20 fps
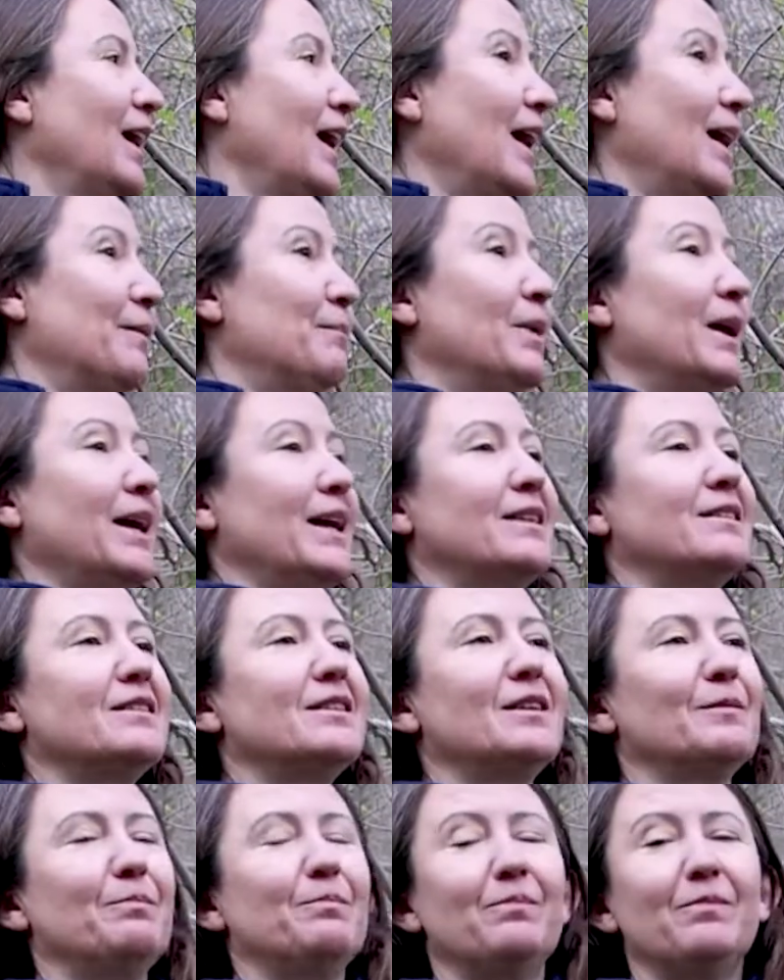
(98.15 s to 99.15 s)
Um, it's
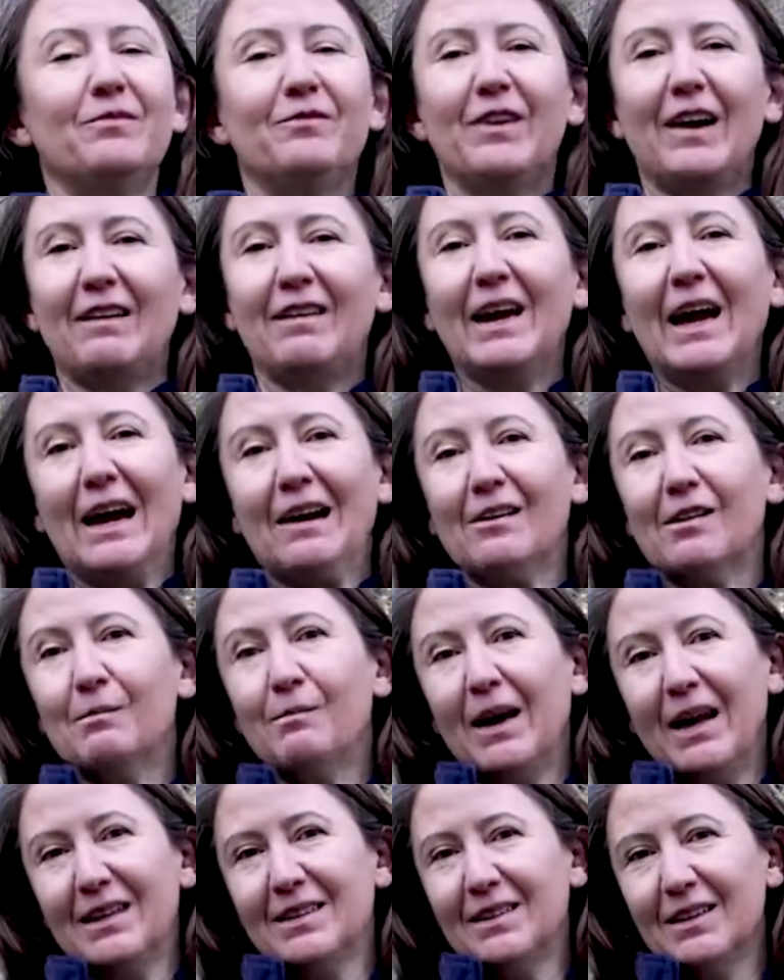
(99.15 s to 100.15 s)
a very
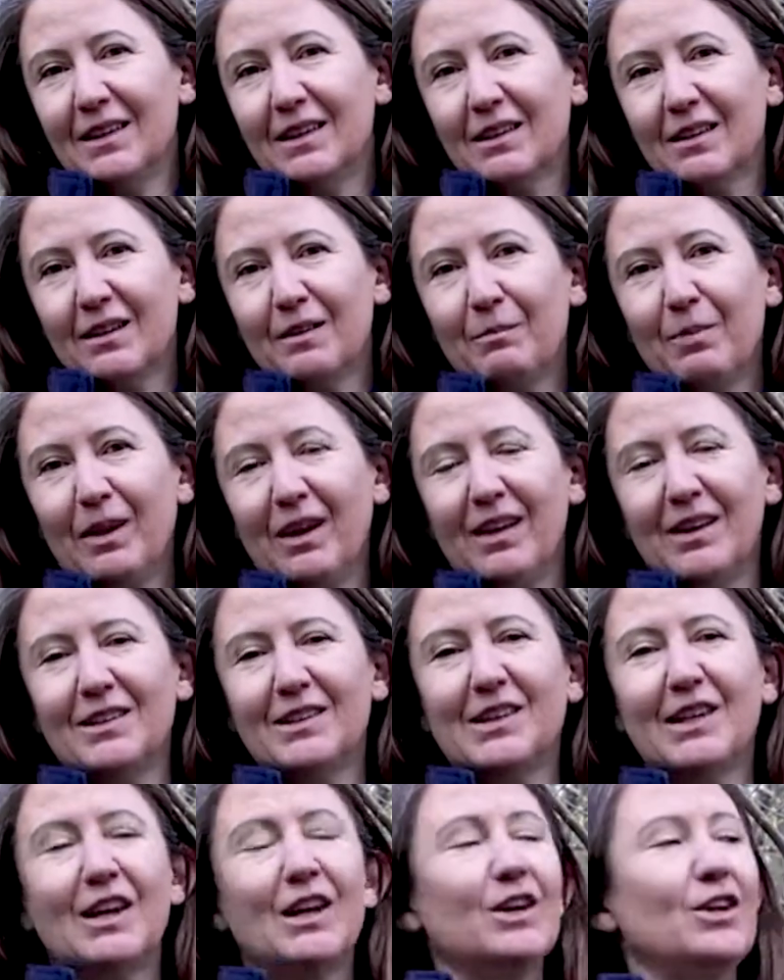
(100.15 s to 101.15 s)
aromatic
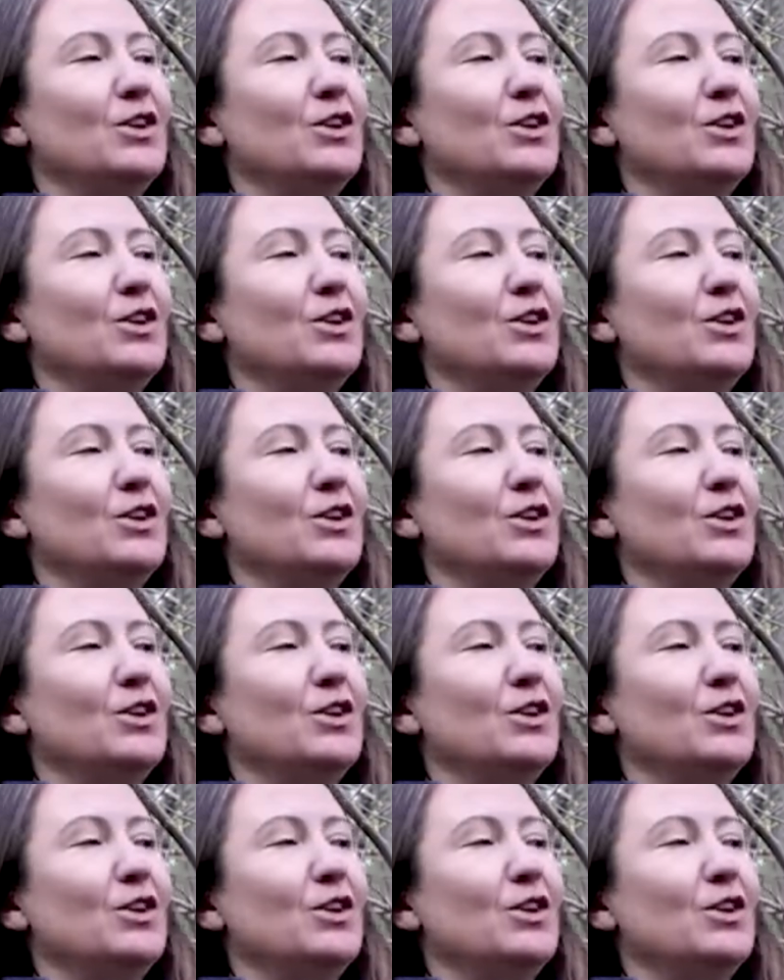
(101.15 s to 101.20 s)
plant.